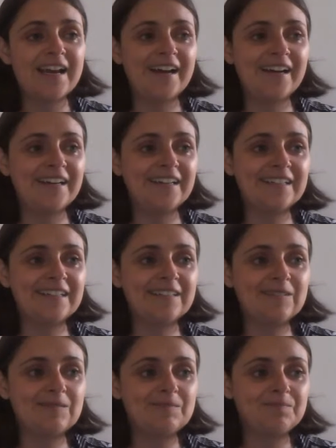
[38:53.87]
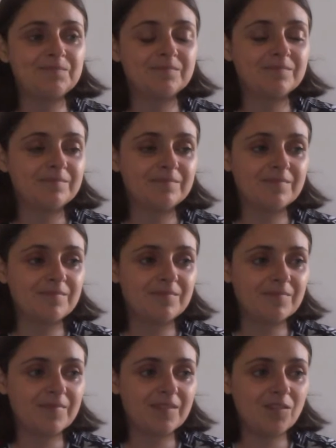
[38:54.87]
Not
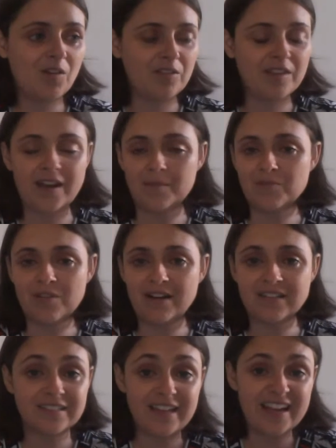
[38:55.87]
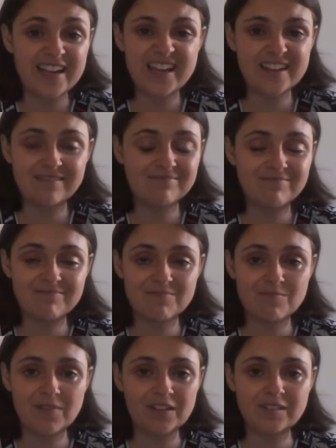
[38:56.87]
that I'm trying to say
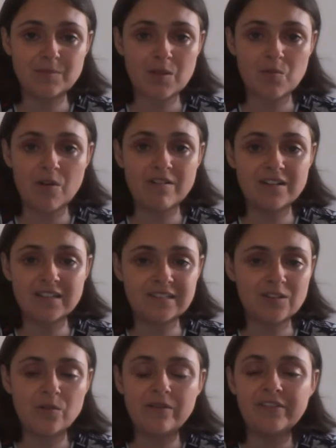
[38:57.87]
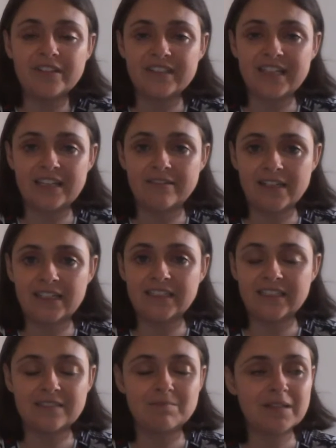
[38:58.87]
Elizabeth Warren is equivalent to Hillary Clinton,